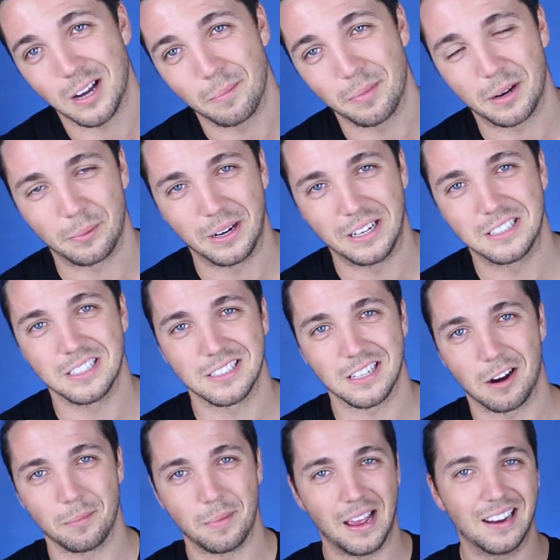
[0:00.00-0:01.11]
time that I went into
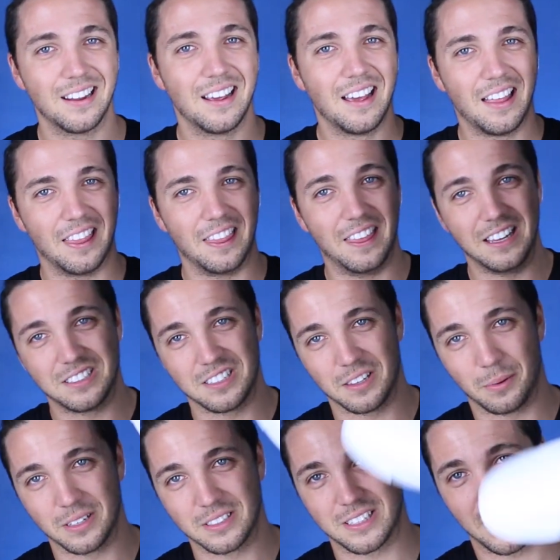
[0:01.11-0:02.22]
Zara Man, these are
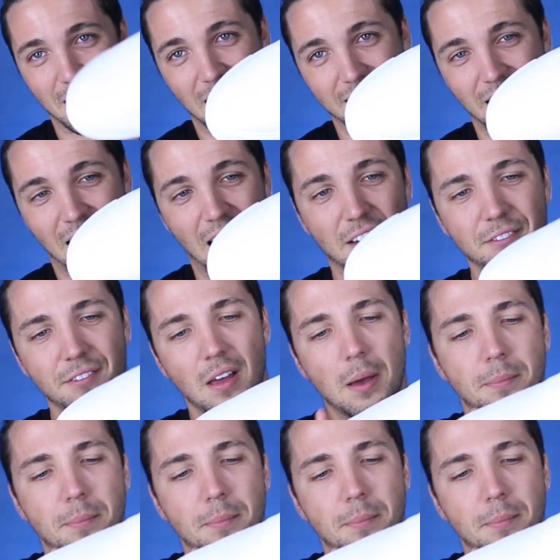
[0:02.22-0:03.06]
the ones that I had to have,